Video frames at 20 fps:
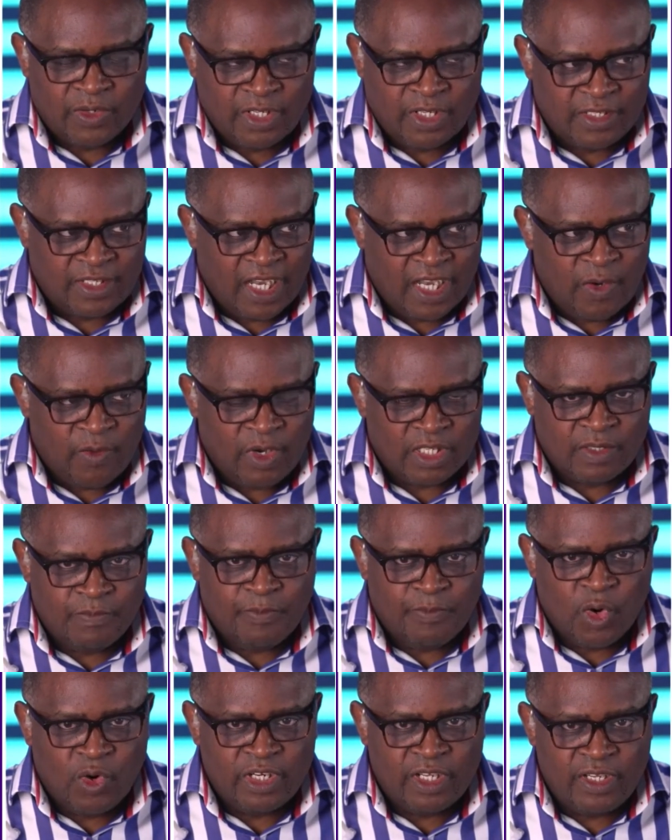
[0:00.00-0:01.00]
says, I was
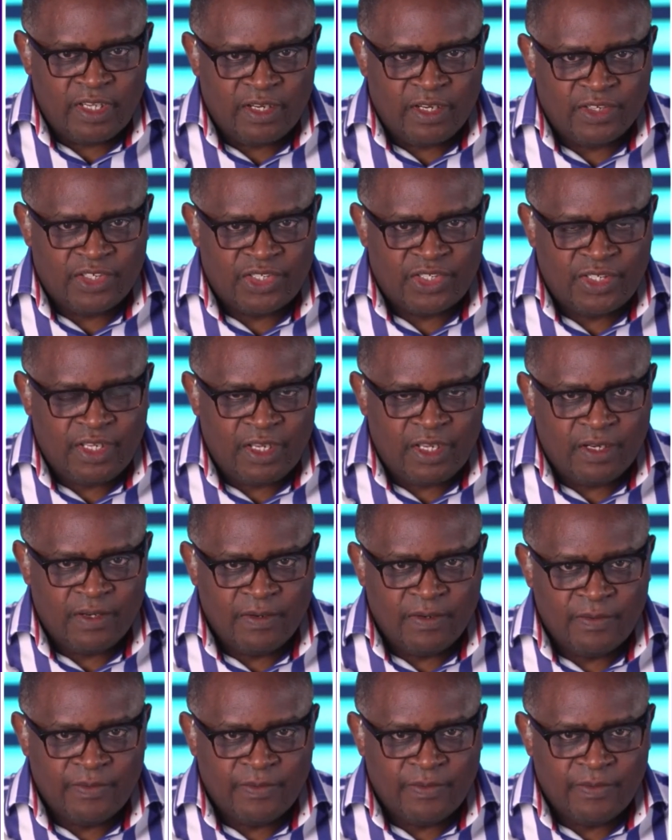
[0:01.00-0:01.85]
born in sin.